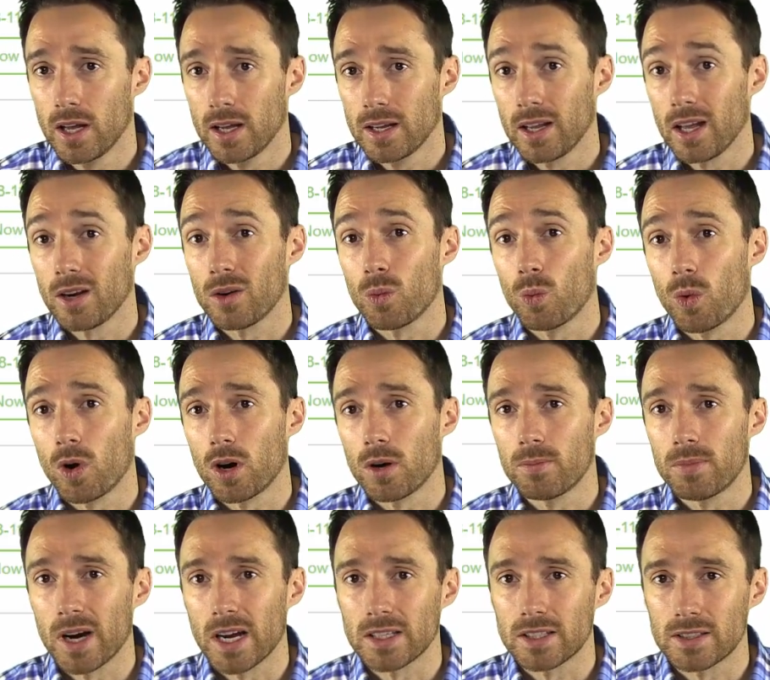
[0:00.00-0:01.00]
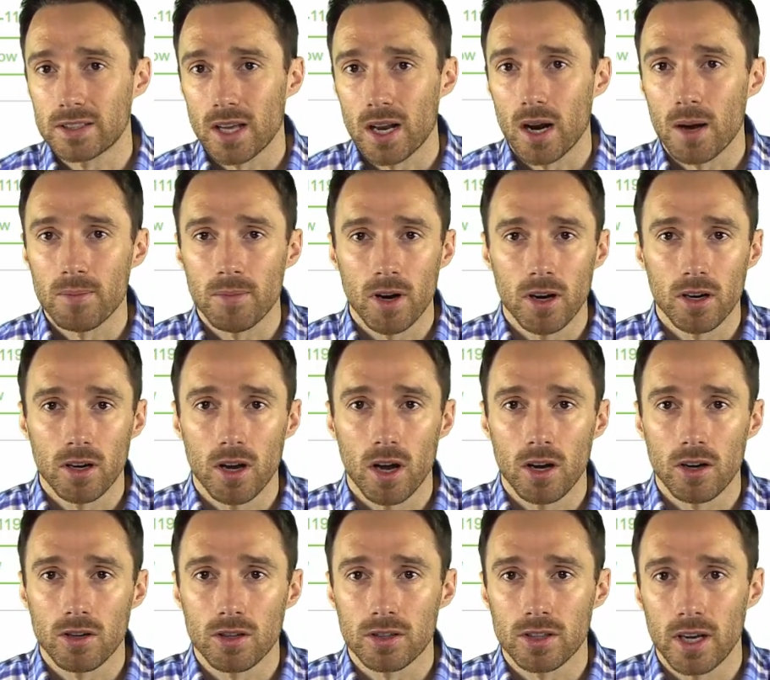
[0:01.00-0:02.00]
get WordPress set up on
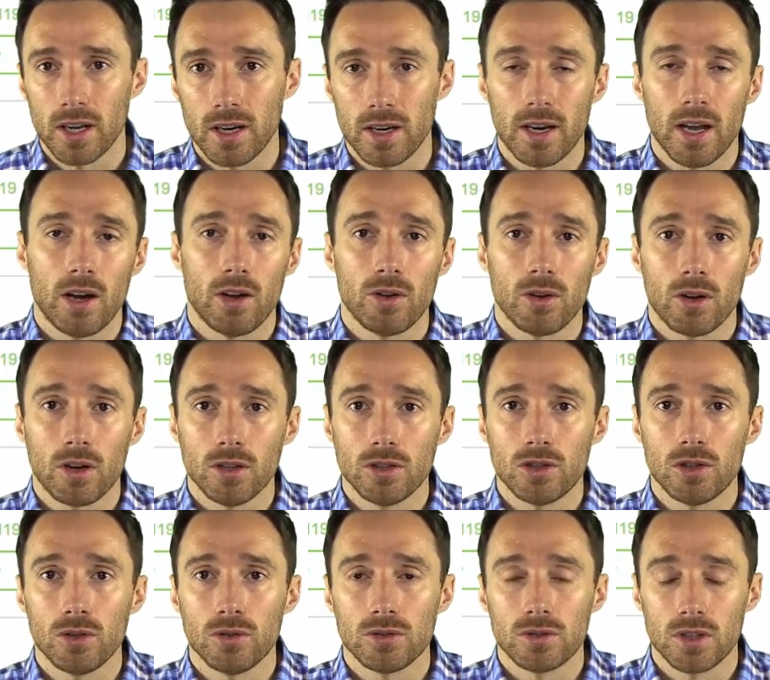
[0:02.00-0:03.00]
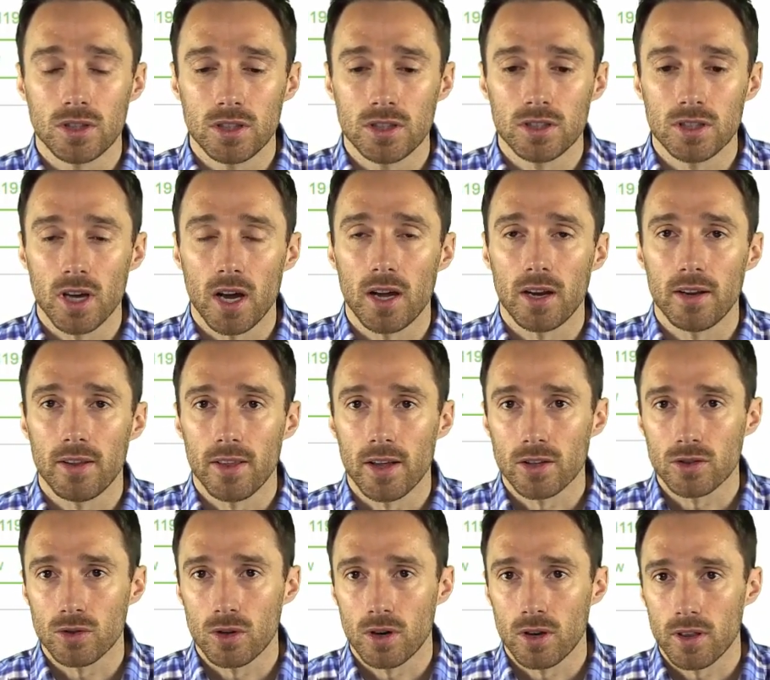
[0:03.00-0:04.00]
your site and how you can choose the design and
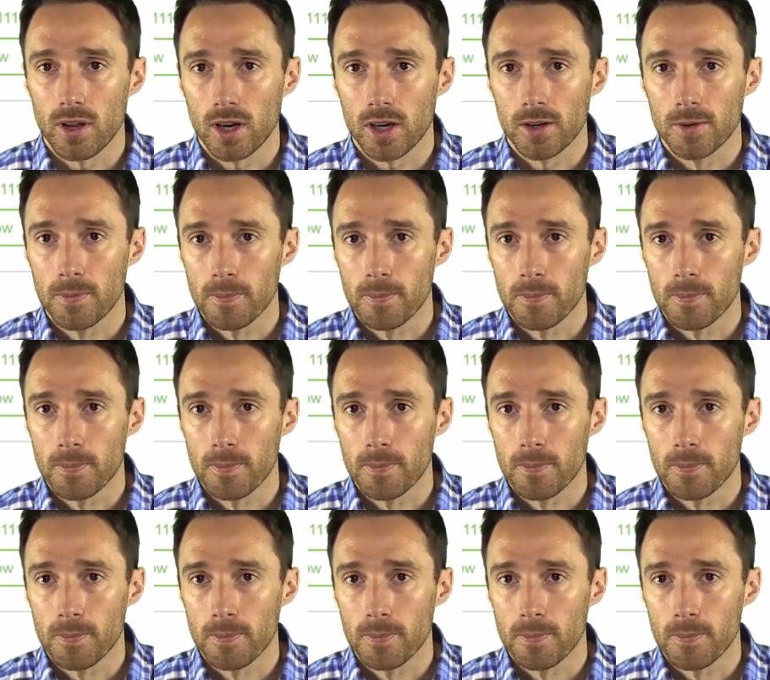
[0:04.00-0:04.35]
that sort of thing.